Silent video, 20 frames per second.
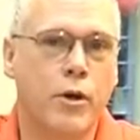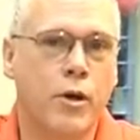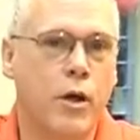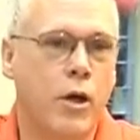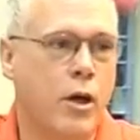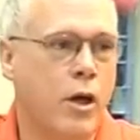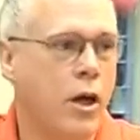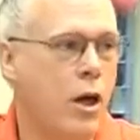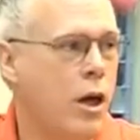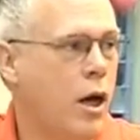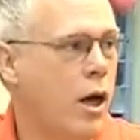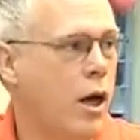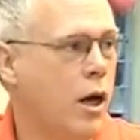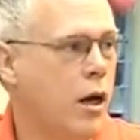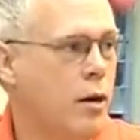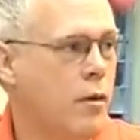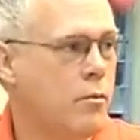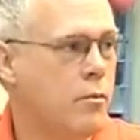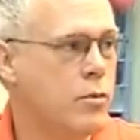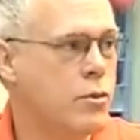Mm.
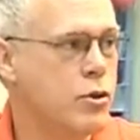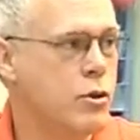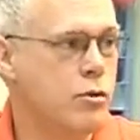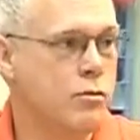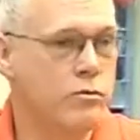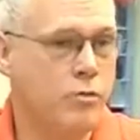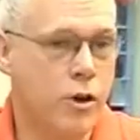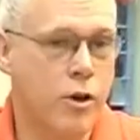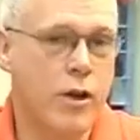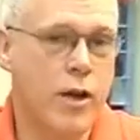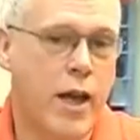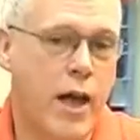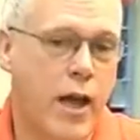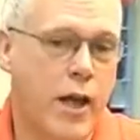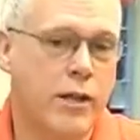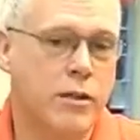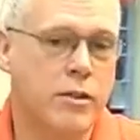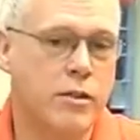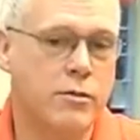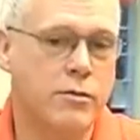Um, so very
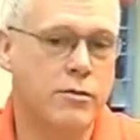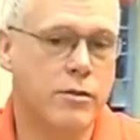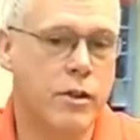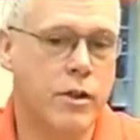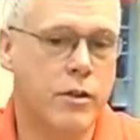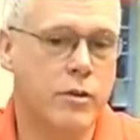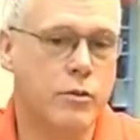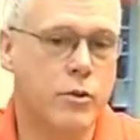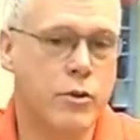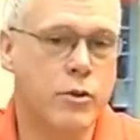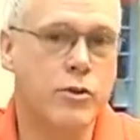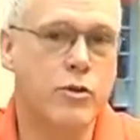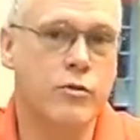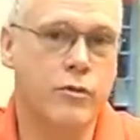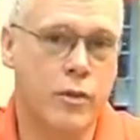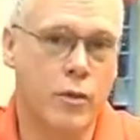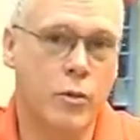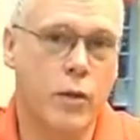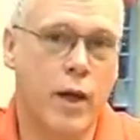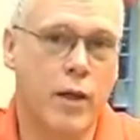active uh, with
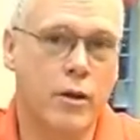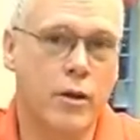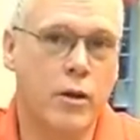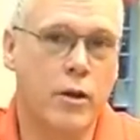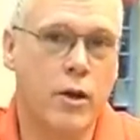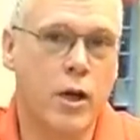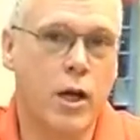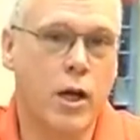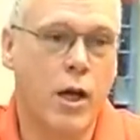severe weather.